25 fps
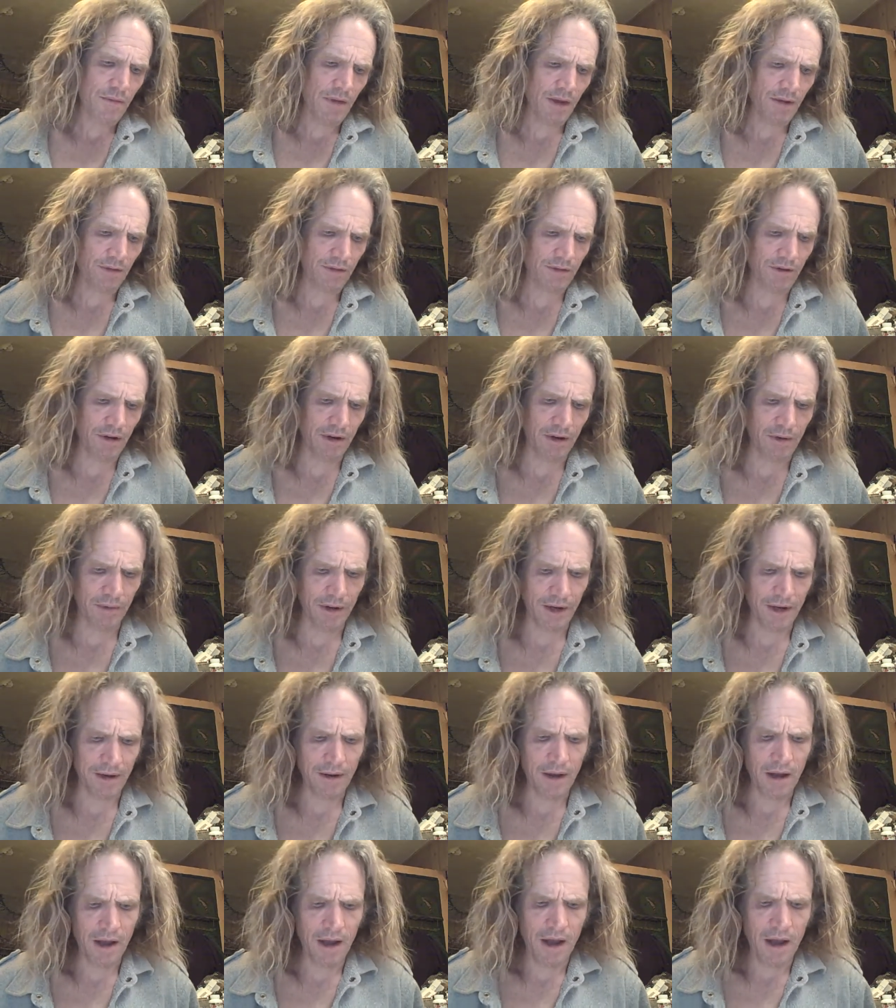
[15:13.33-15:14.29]
So anyway,
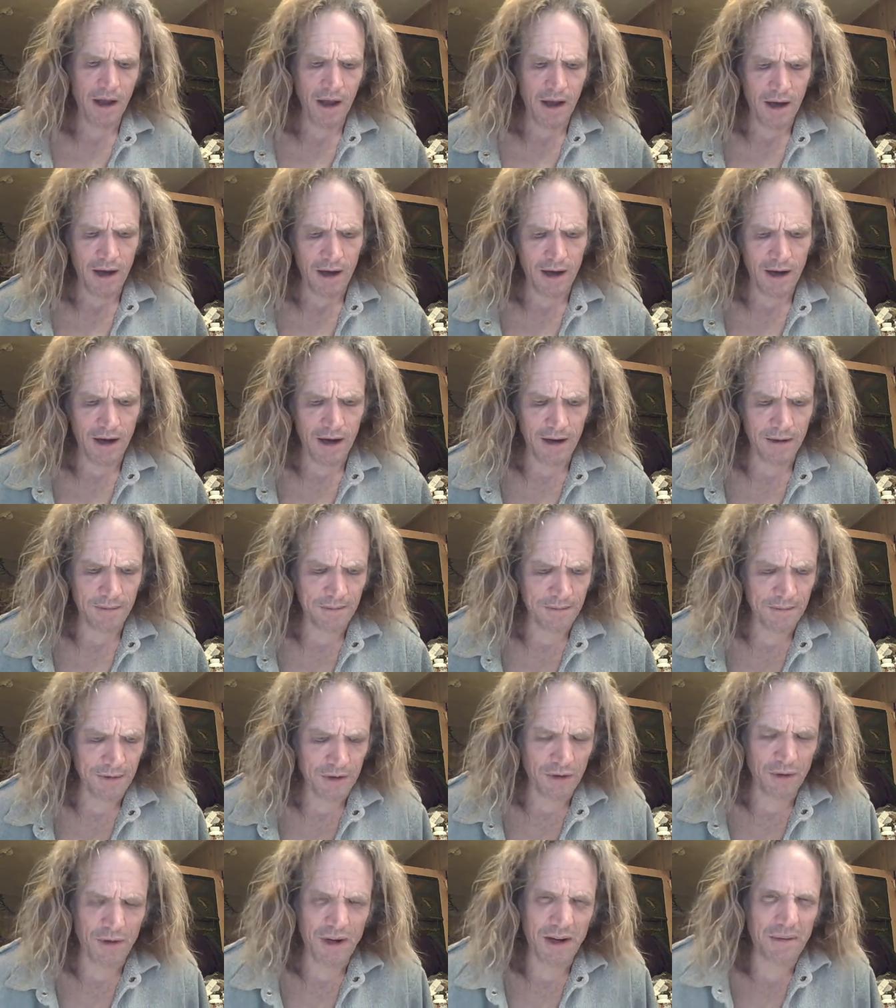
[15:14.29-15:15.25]

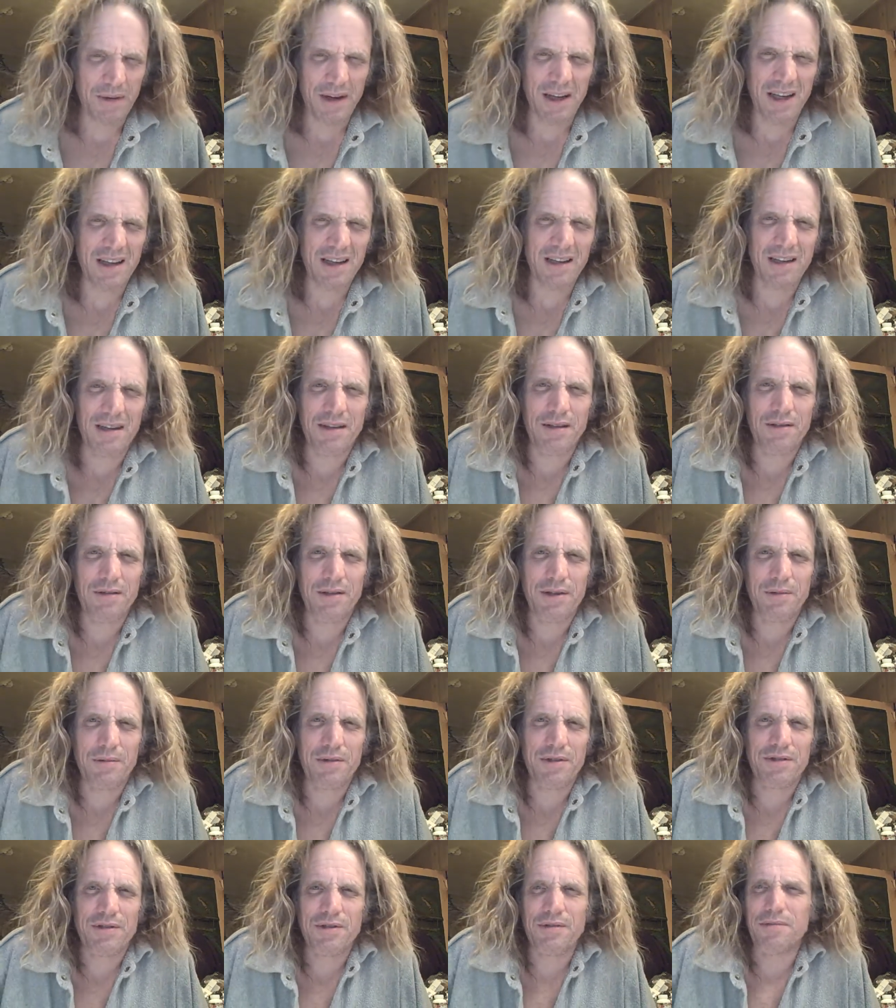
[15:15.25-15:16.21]
he
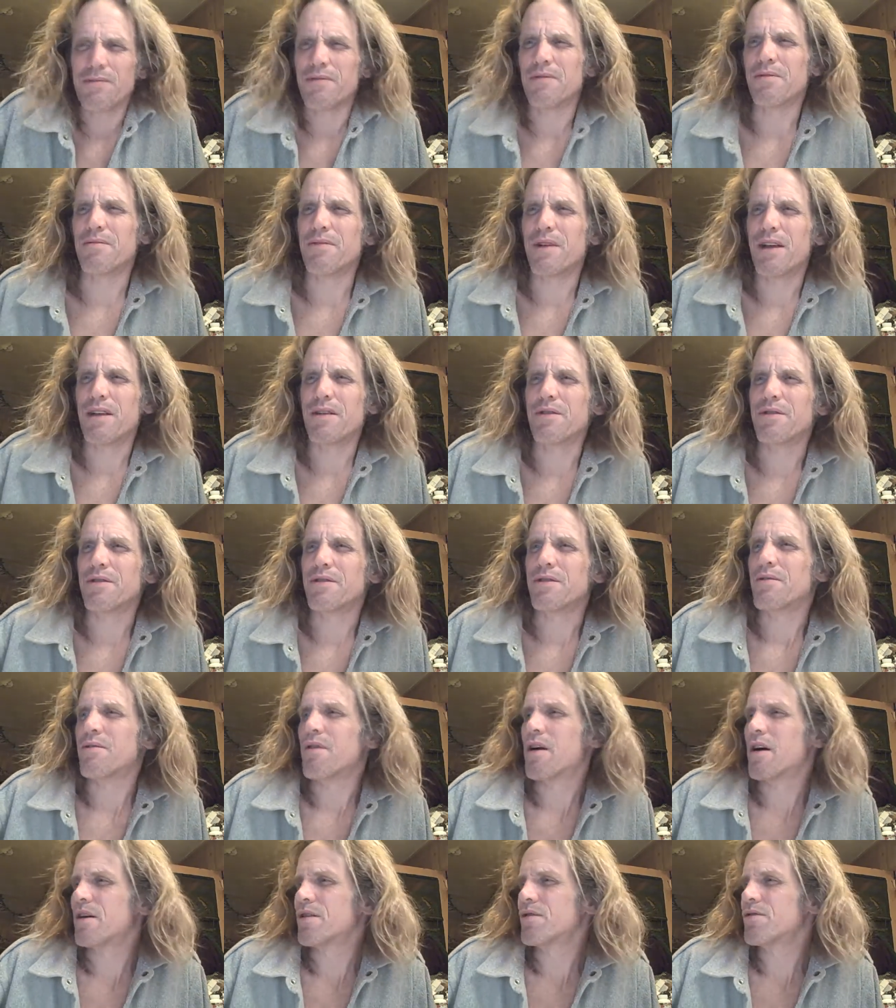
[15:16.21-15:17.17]
was rather
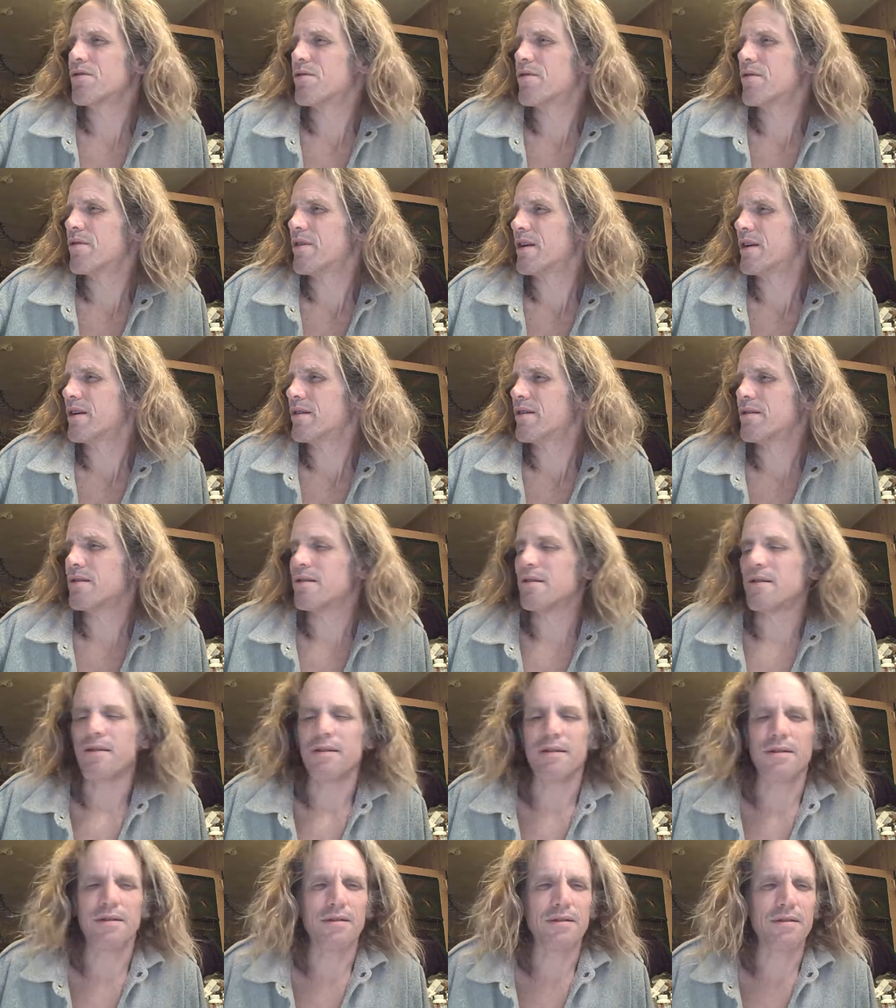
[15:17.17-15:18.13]
derogatory
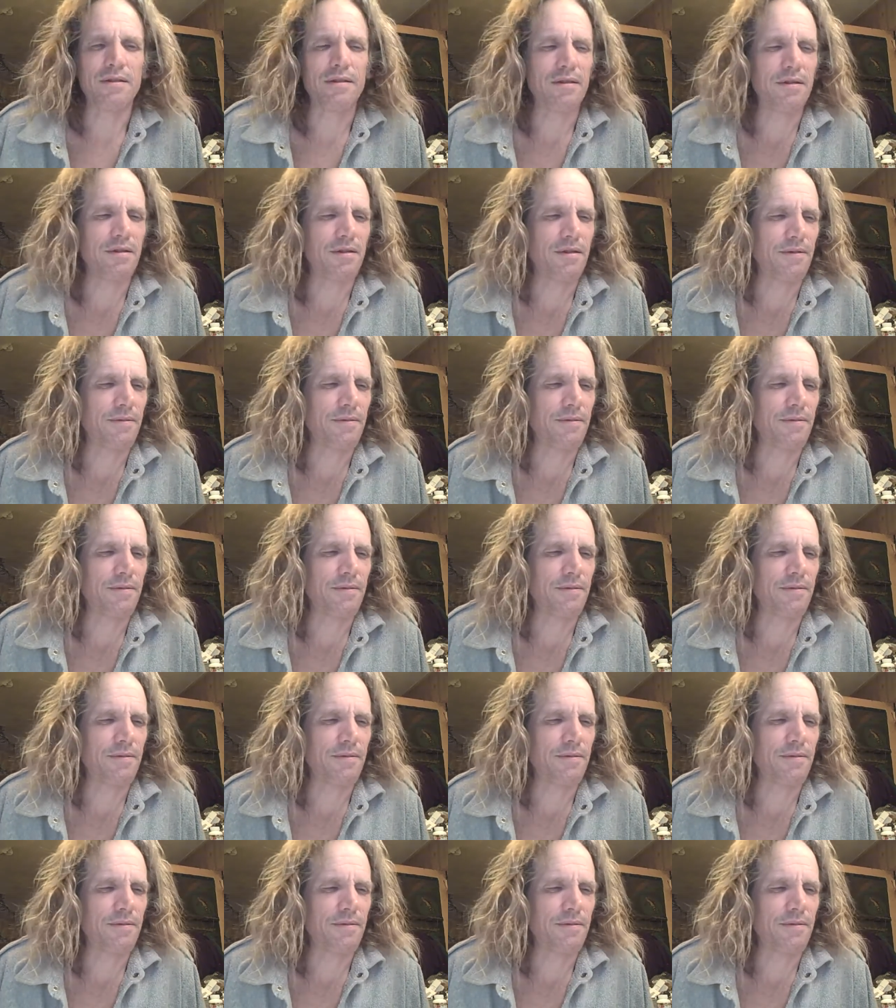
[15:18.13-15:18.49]
in